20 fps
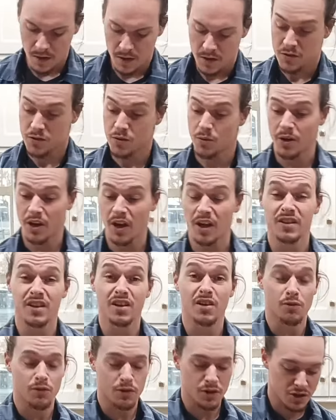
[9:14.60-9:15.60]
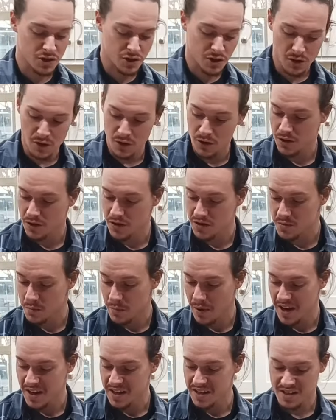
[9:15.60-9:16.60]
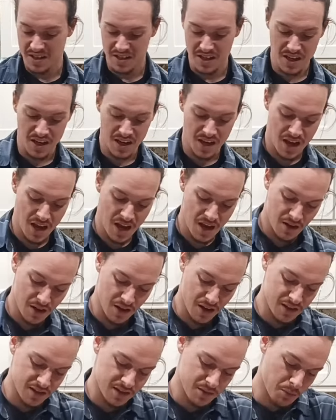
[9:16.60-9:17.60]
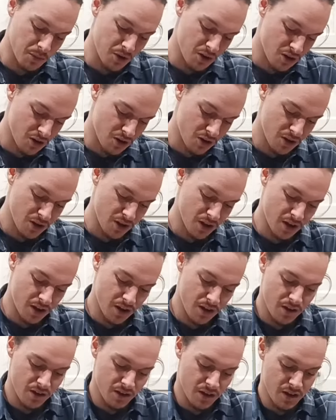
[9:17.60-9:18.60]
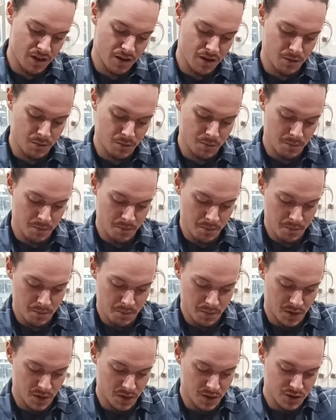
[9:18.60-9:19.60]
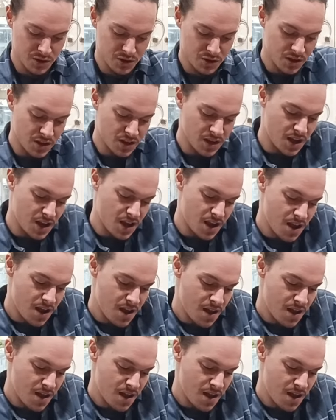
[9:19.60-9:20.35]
So we got the original, the spicy, got some garlic, onion, parsley.